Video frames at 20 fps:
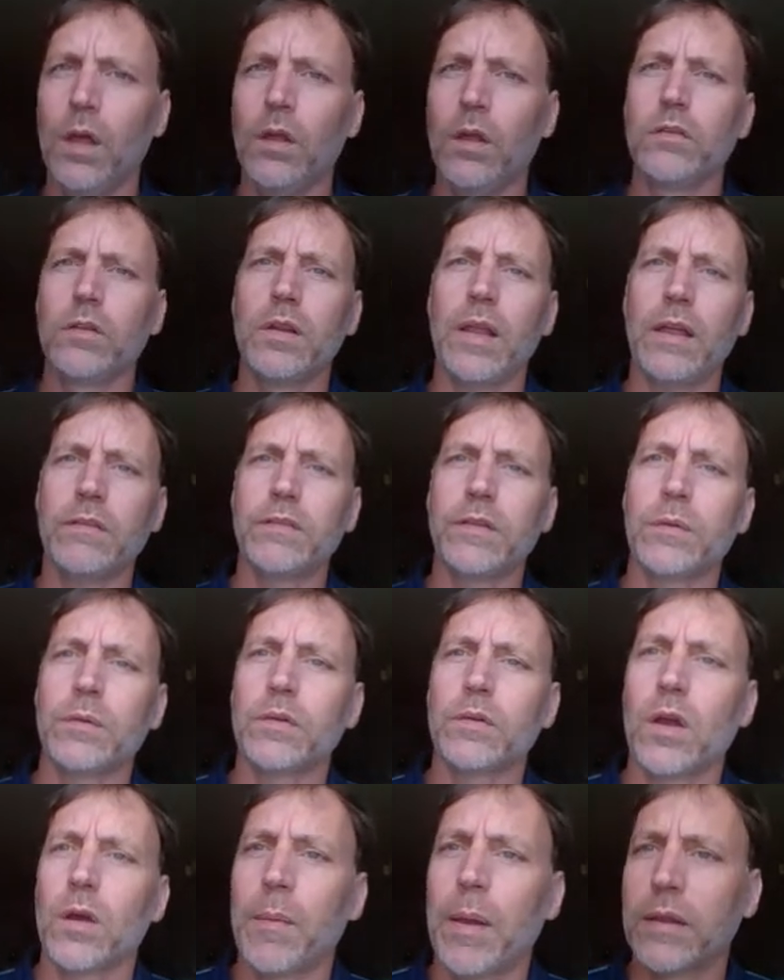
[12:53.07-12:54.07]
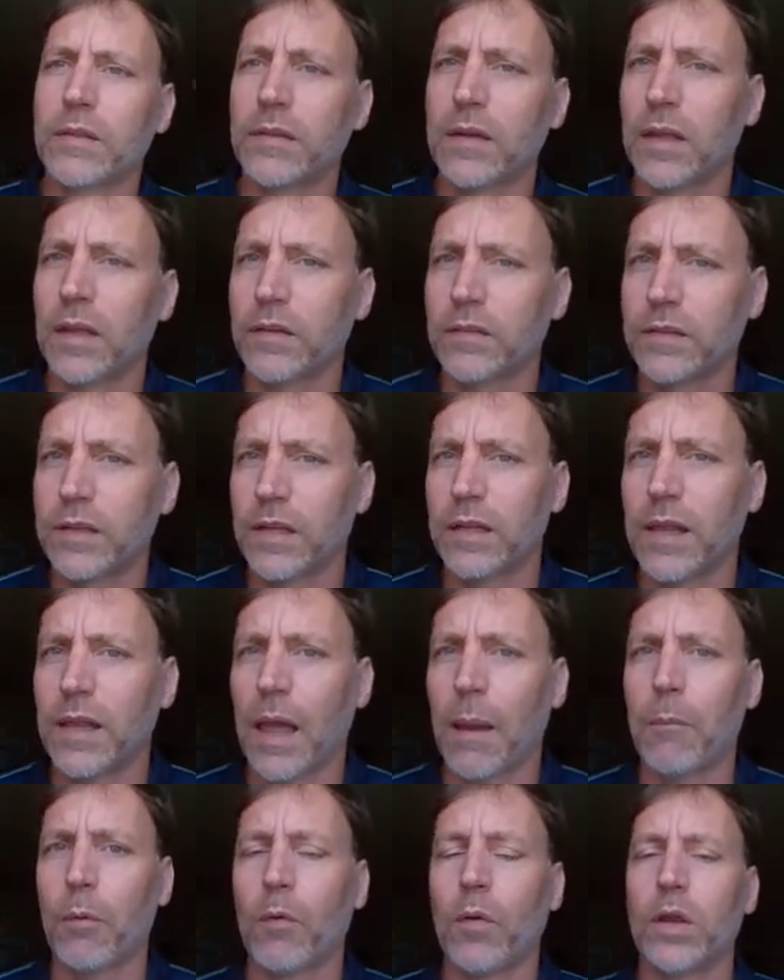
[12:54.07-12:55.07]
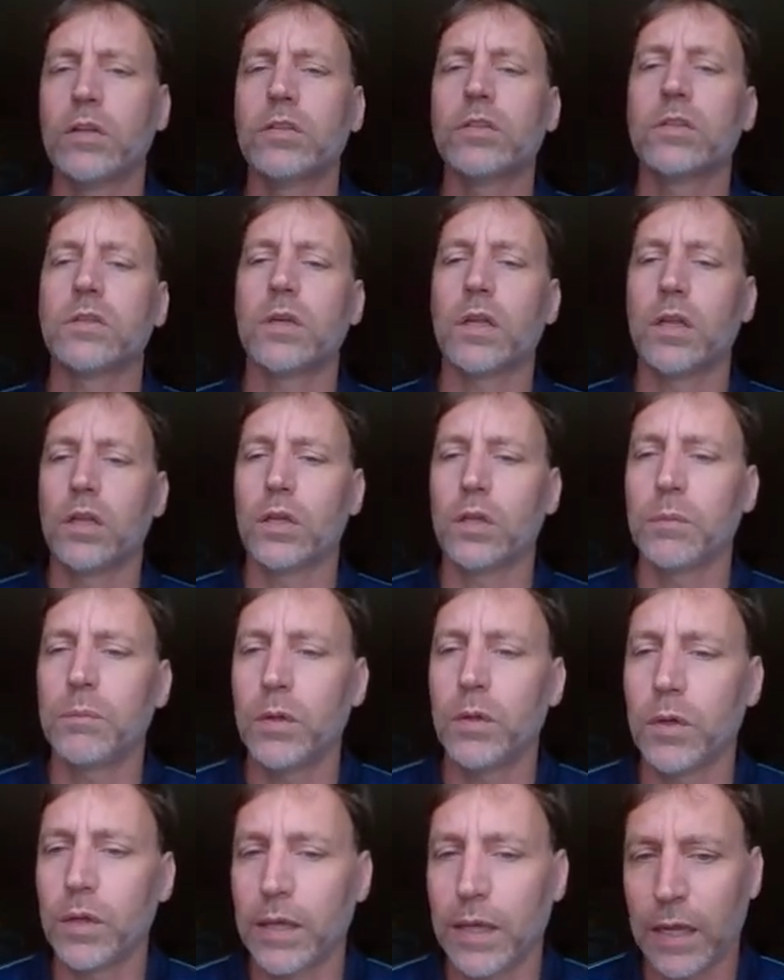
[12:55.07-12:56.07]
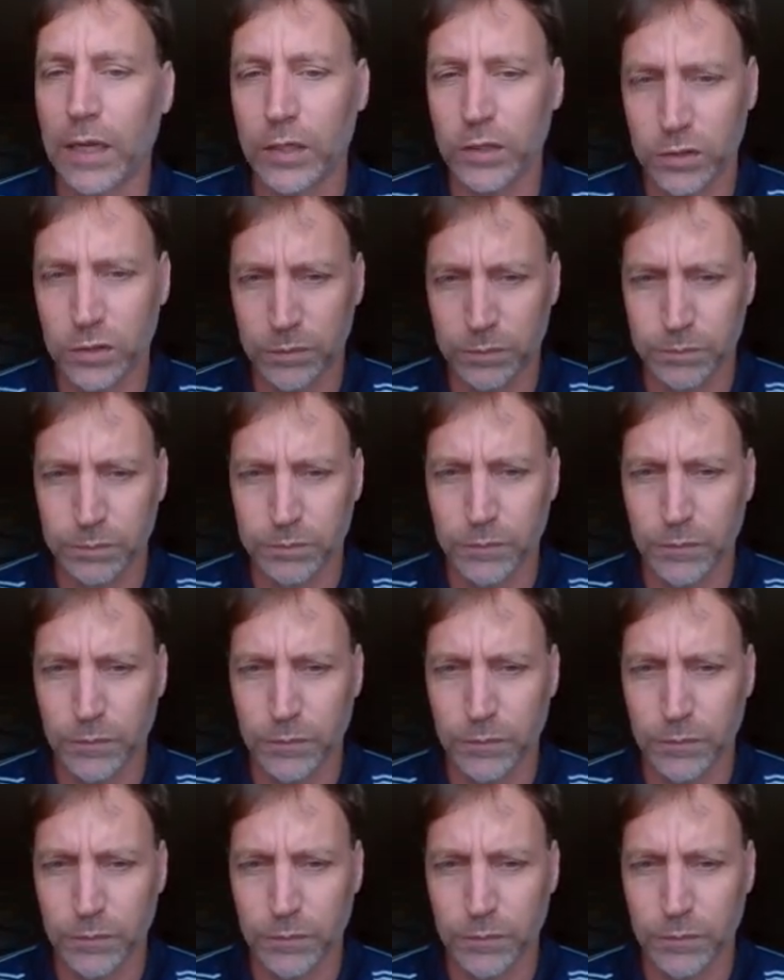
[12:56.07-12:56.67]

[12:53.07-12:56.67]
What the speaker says: So last thing we'll talk about today is collaboration and communication.